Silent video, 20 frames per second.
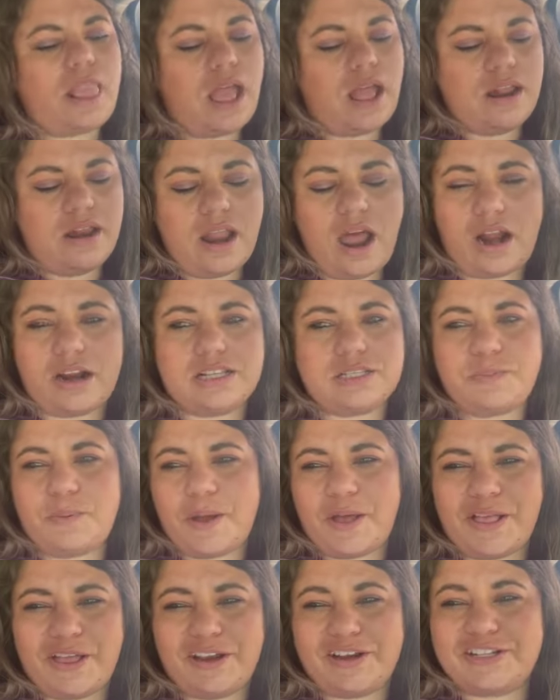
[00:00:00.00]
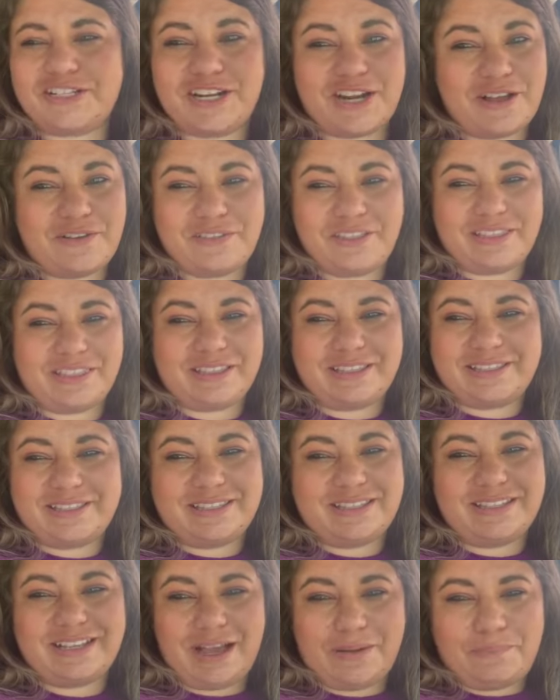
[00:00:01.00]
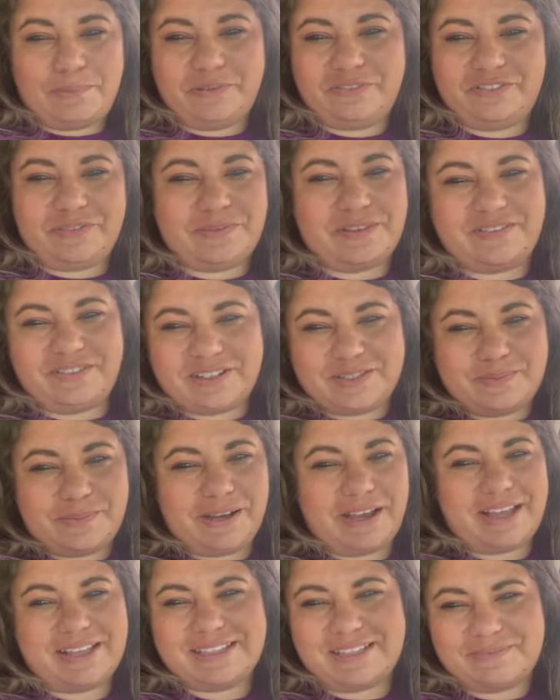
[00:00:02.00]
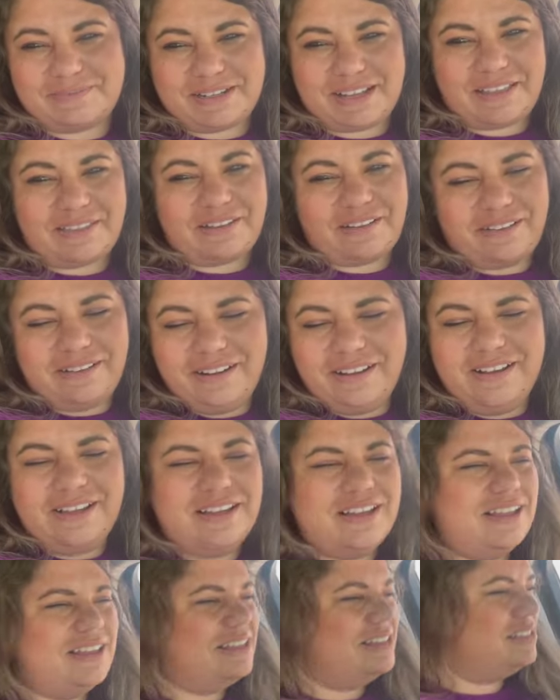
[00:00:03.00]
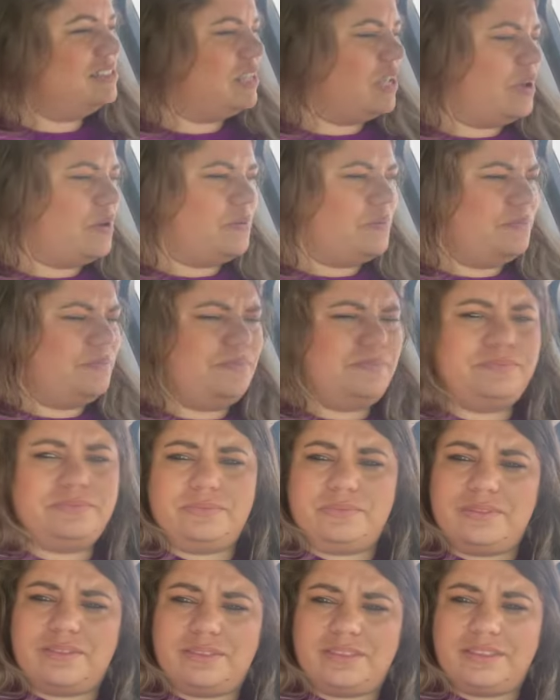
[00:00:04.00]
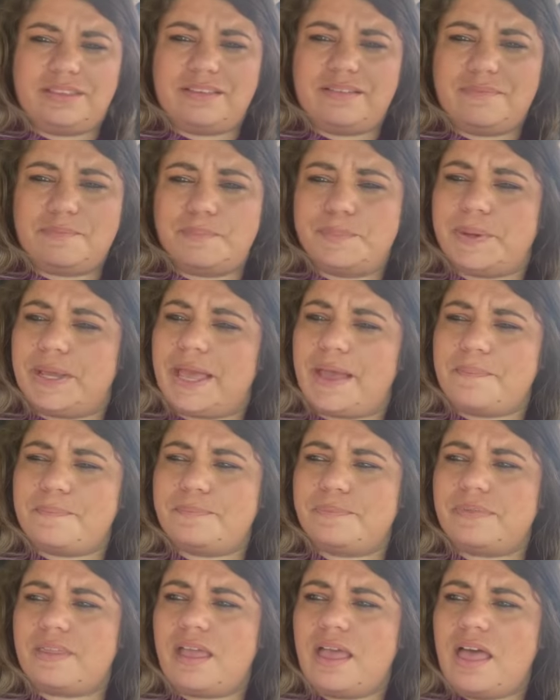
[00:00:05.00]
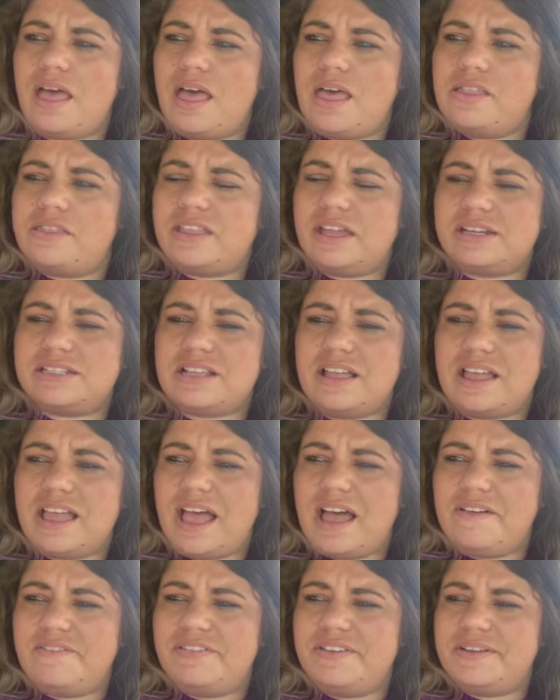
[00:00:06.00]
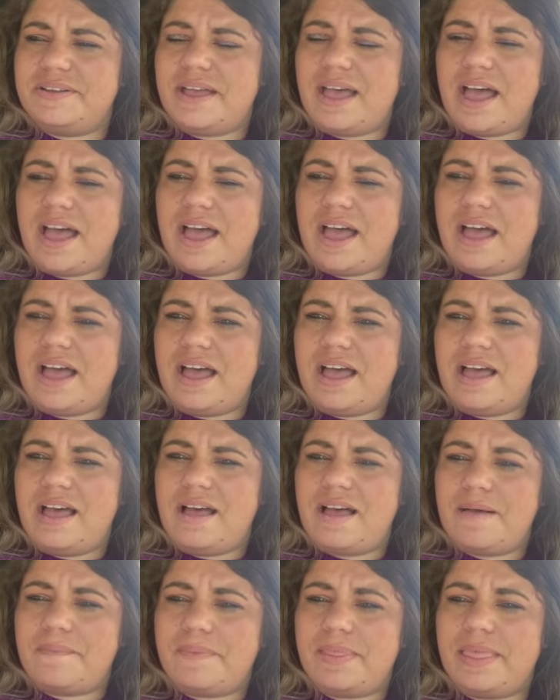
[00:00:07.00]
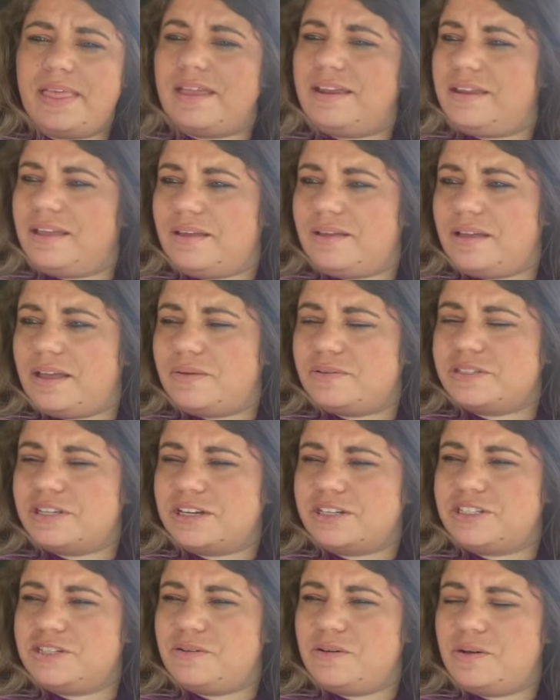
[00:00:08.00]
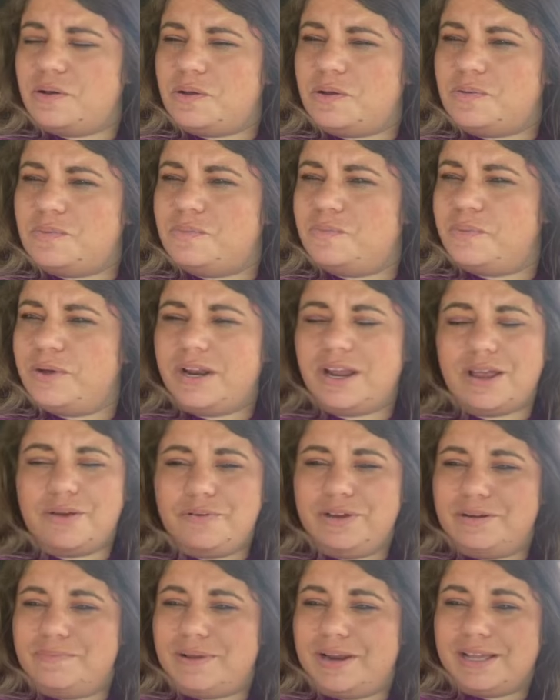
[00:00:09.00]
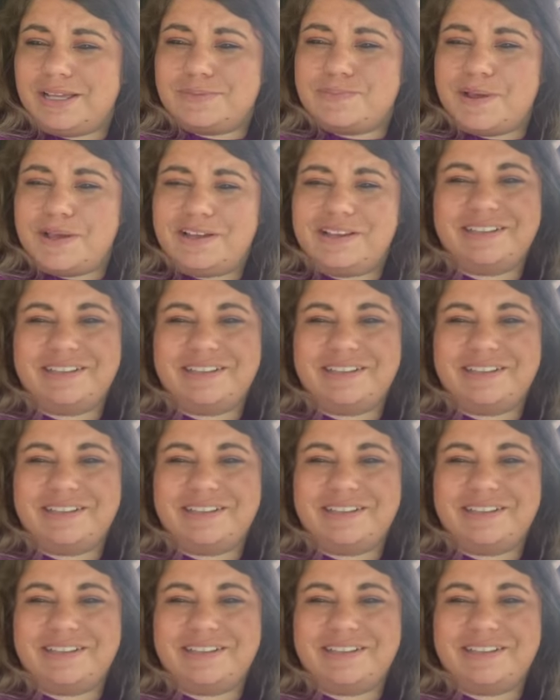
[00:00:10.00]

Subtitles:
not a spoiler to know that the couple from the first book ends up together. So, but yeah, that is all I have. And yeah, I'll talk to you all when I read my next book.